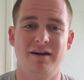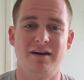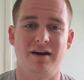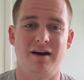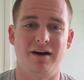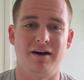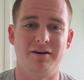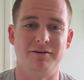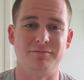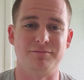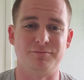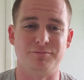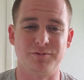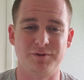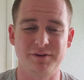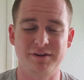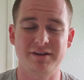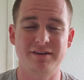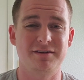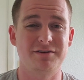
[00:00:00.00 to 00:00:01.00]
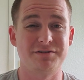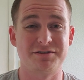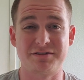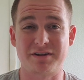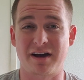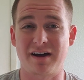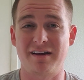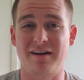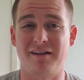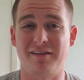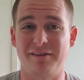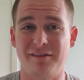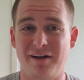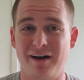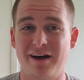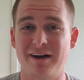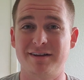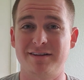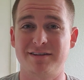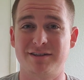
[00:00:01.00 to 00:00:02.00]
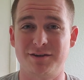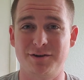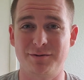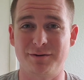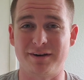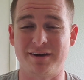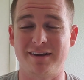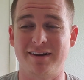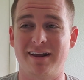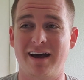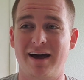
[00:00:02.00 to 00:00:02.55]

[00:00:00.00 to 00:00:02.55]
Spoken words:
Really, there's not a lot to it.